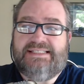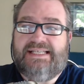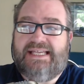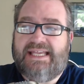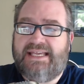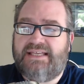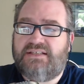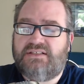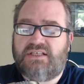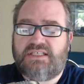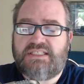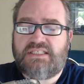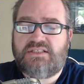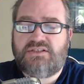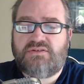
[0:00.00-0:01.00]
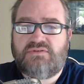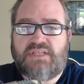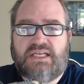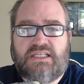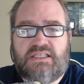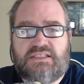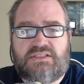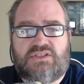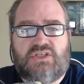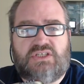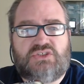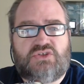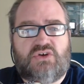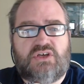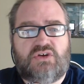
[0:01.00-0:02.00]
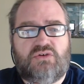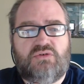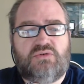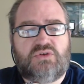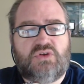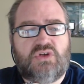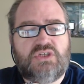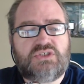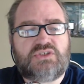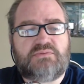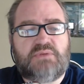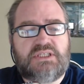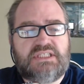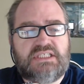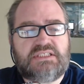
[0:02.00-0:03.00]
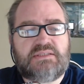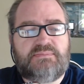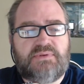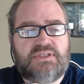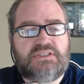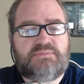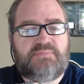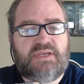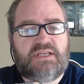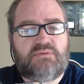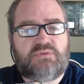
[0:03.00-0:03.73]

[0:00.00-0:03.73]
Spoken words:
And I didn't do that last night. So I got to acknowledge that my discipline is better,